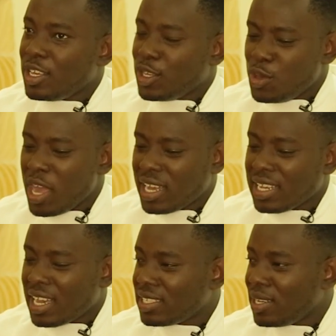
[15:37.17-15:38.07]
You had to
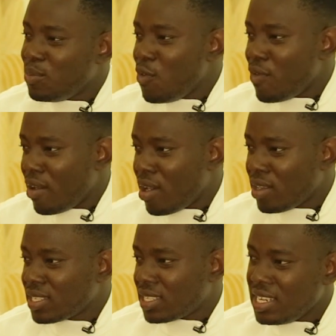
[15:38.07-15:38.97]
actually move
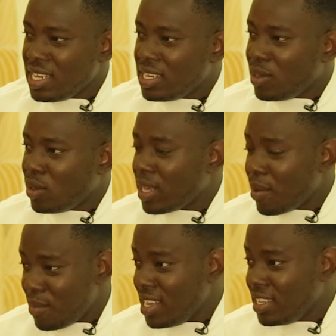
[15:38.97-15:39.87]
around, sneak, and all
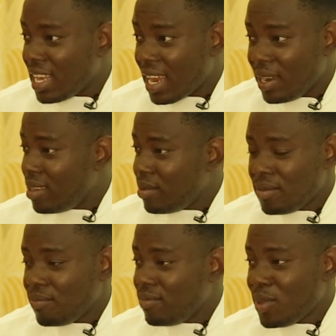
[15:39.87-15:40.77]
that. Means that
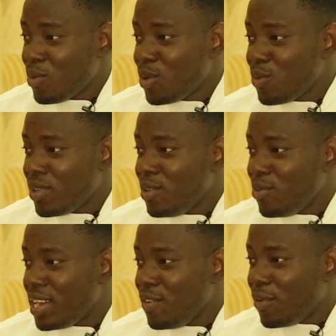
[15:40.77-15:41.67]
they were not really
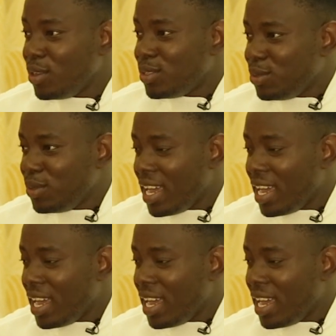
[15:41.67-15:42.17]
ready for you to do that.